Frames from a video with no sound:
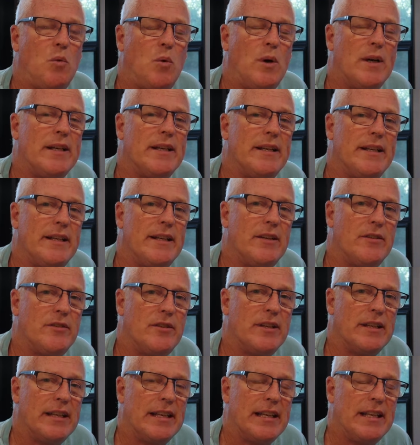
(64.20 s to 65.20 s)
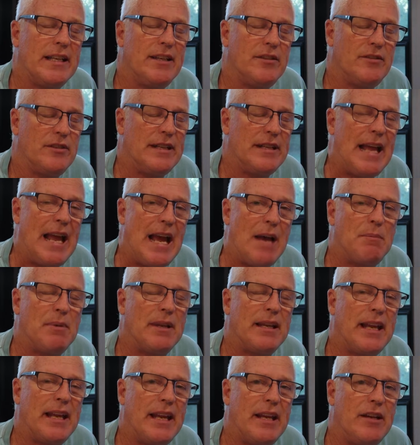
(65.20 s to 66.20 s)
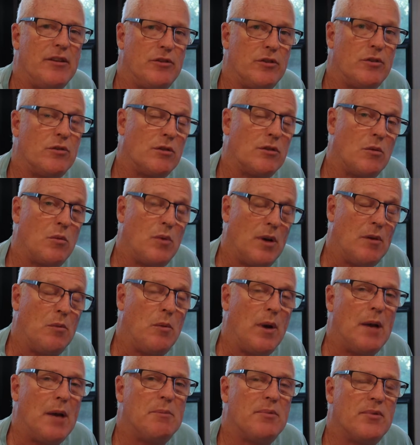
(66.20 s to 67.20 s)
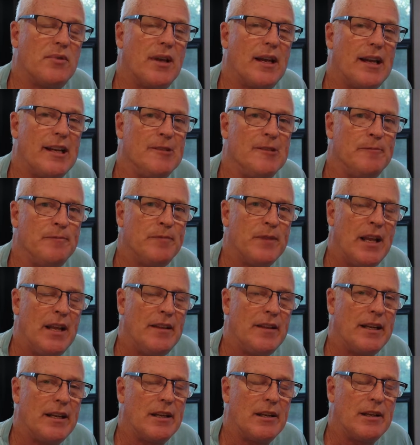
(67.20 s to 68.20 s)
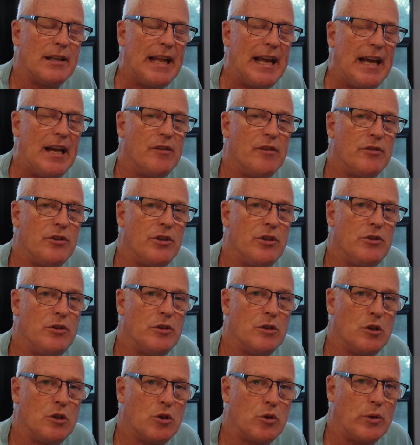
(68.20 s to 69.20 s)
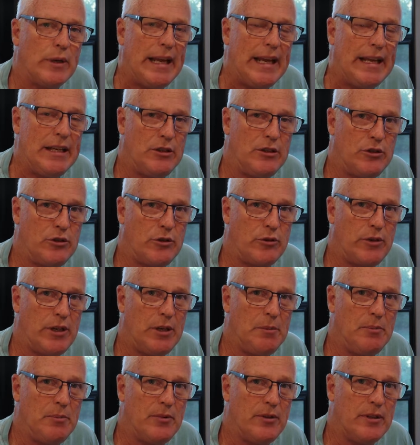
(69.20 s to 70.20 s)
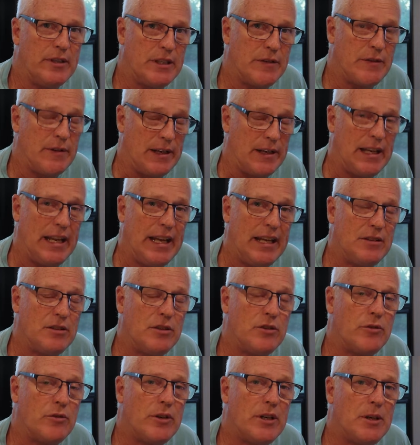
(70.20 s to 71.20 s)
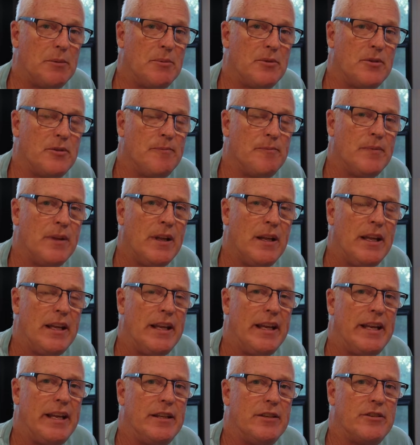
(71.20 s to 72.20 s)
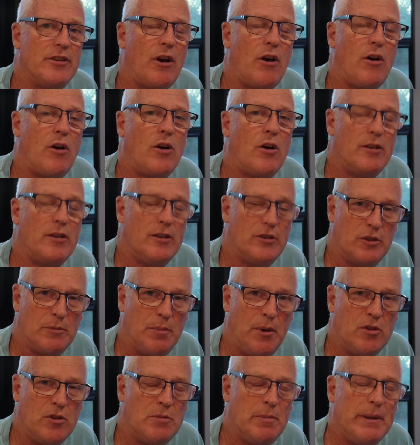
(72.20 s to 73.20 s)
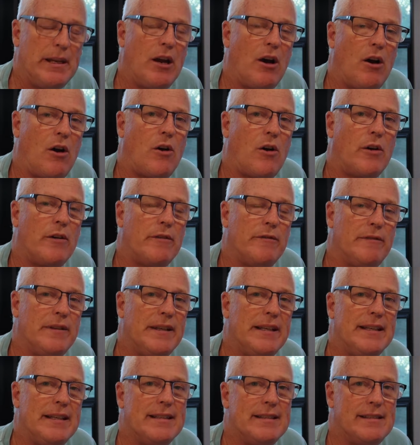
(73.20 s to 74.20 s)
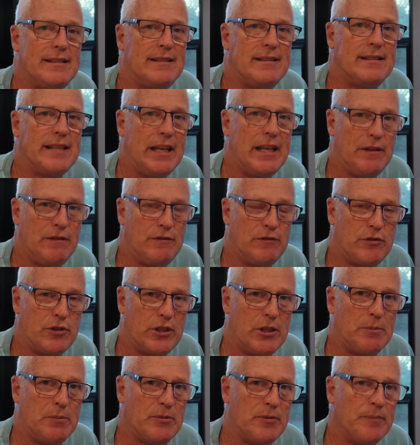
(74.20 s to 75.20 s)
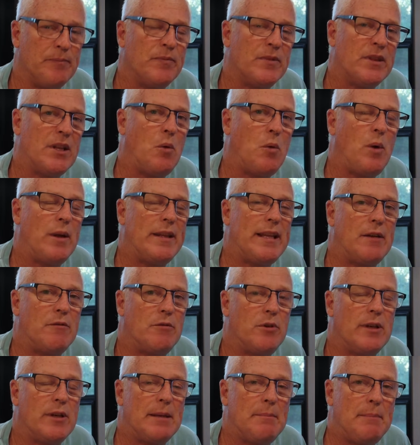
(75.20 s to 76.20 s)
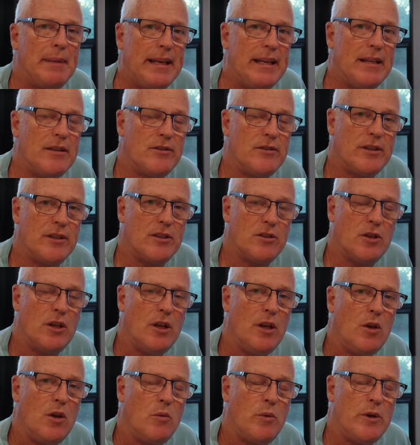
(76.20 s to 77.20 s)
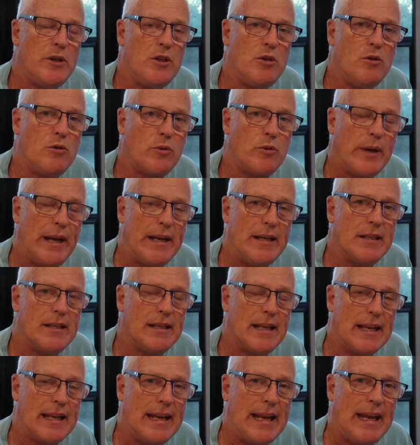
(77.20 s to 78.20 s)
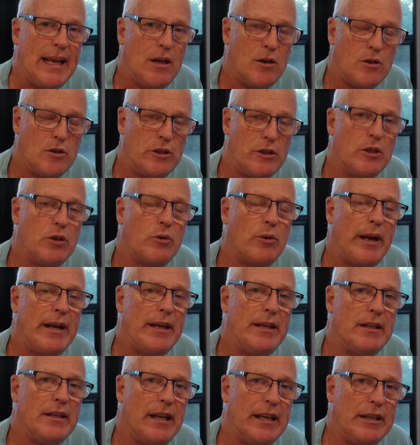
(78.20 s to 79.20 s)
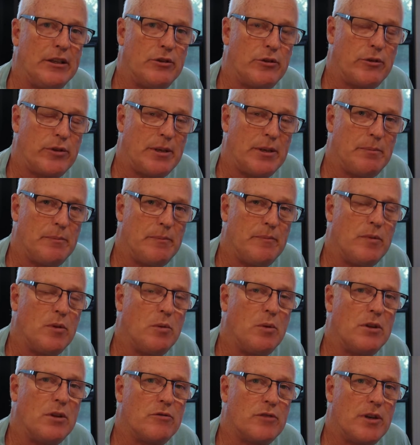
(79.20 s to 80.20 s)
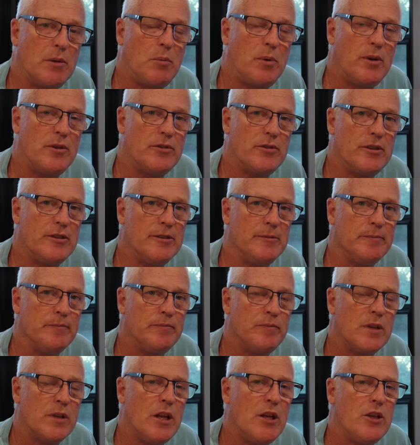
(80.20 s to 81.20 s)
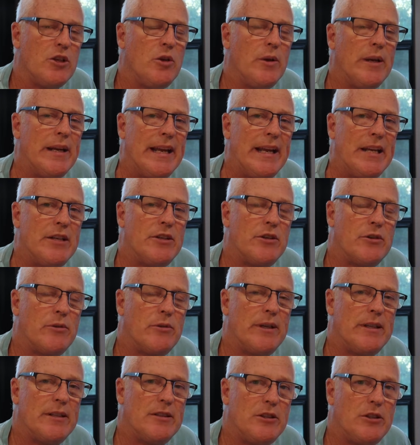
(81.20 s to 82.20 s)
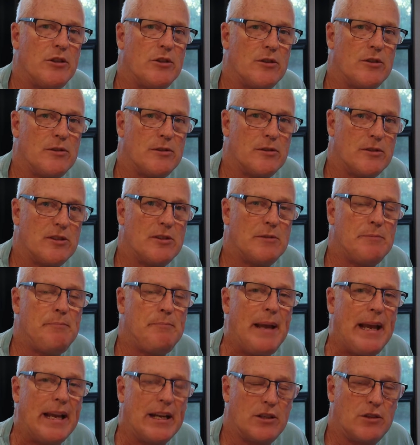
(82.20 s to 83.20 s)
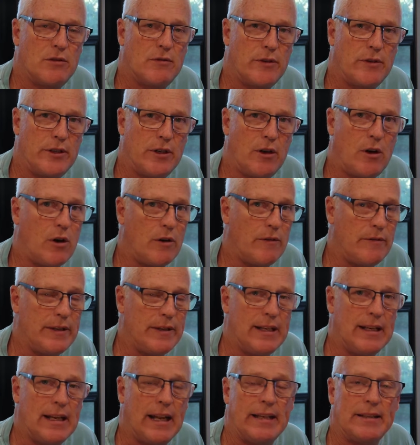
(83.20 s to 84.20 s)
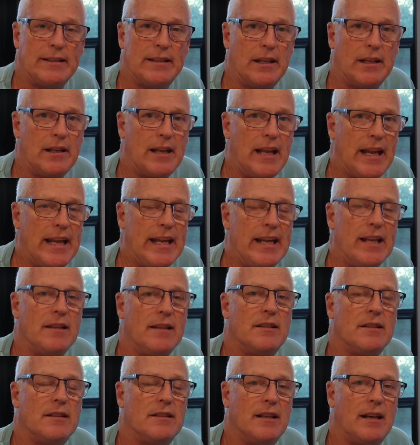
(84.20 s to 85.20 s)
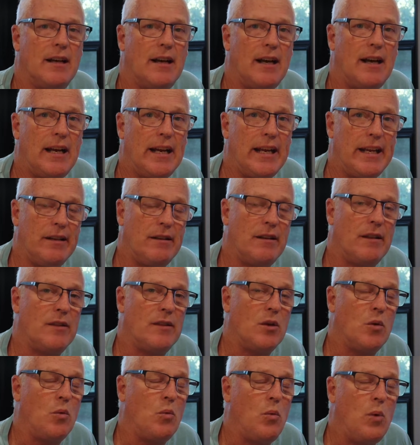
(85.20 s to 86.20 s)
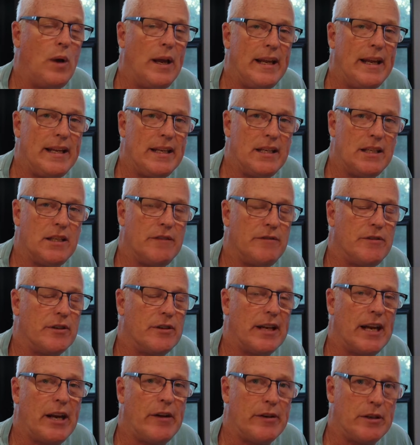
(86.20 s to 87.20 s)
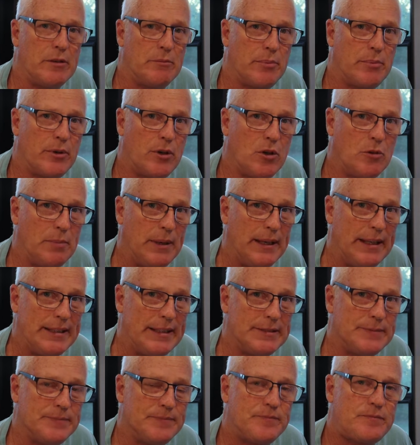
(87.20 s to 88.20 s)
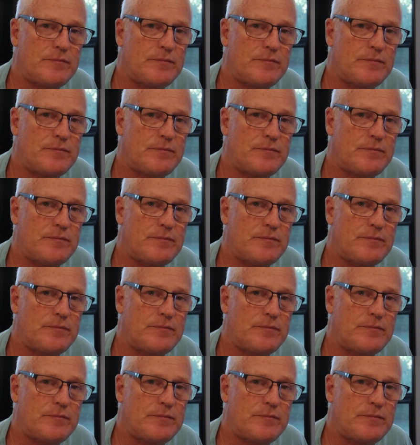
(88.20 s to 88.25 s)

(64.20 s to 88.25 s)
what it is, it's an application or a website that allows you to create trips, different legs of trips, and it's supposed to be RV safe trips. Now what that really means is when you create an account or you create a trip with TripWizard, you can enter in your specs for your RV, like the length and the height, the weight, if you're carrying propane.